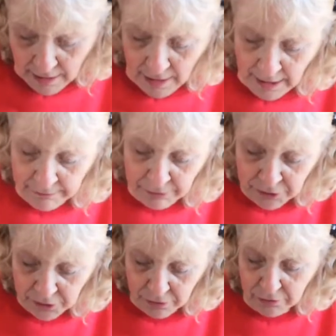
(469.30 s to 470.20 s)
I
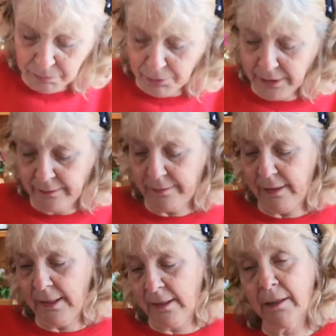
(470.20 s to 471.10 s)
would use Pritt
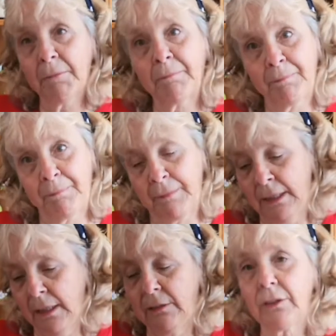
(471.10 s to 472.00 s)
stick.
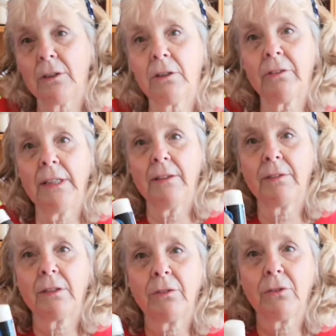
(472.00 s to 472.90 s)
It's a lot
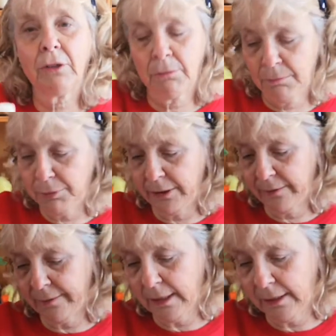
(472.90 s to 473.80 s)
easier to do it with Pritt
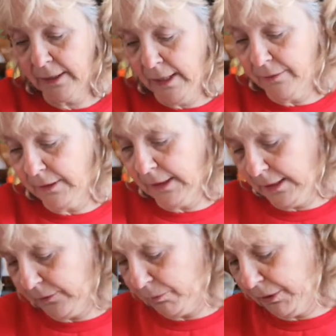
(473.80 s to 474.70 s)
stick than it
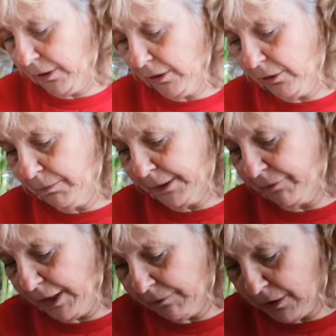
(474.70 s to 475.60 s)
is with glue. But
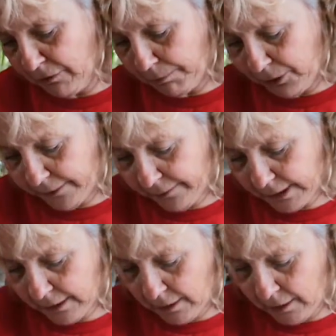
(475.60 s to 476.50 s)
if you haven't got Pritt
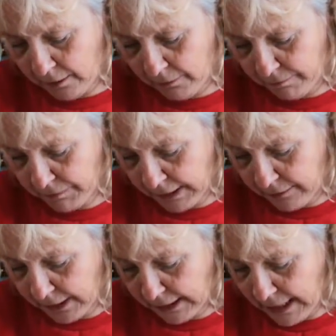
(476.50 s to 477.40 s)
stick at home,
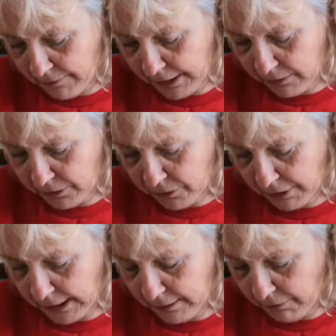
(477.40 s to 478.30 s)
then carry on
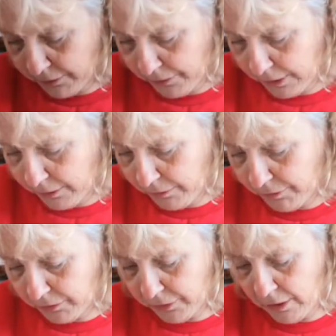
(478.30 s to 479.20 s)
doing it with the glue you've
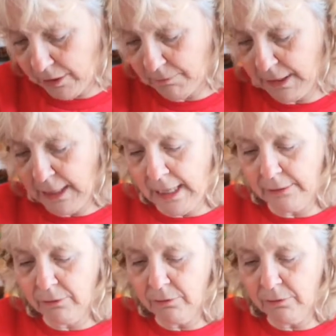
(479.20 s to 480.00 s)
got at home. And